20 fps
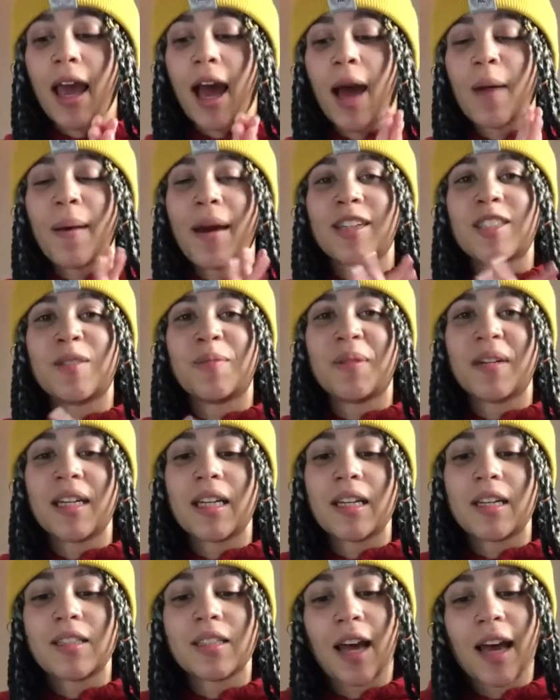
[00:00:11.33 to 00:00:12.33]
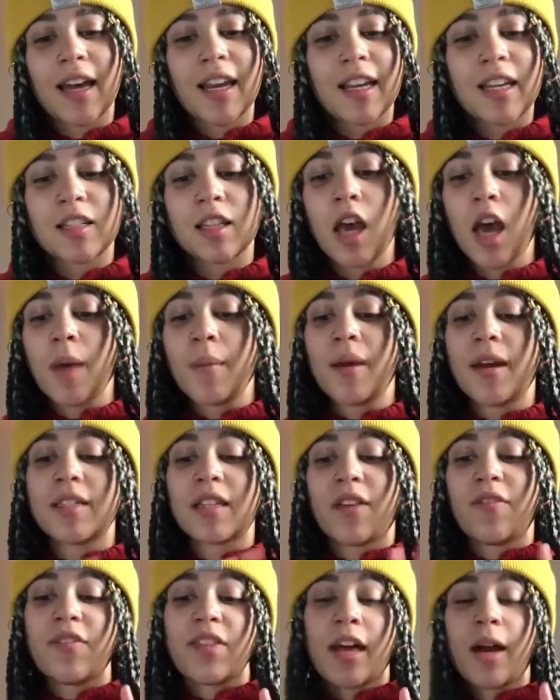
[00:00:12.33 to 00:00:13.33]
I'm actually pretty excited because
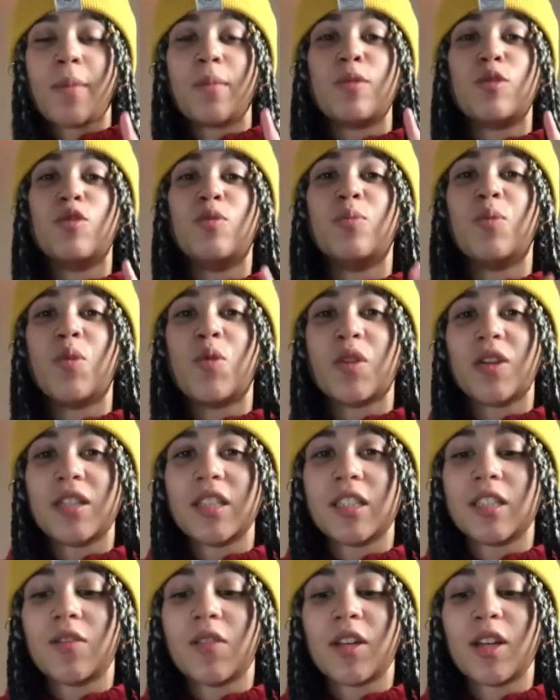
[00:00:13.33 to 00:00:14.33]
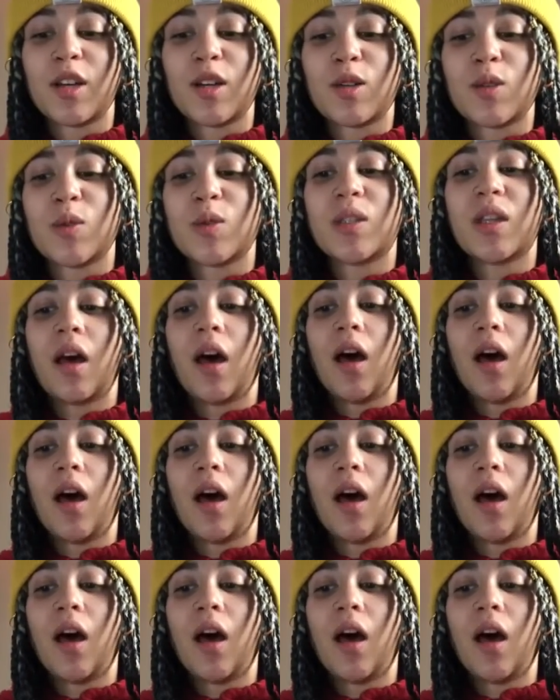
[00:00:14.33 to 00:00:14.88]
I feel like I'm gonna do more of these videos.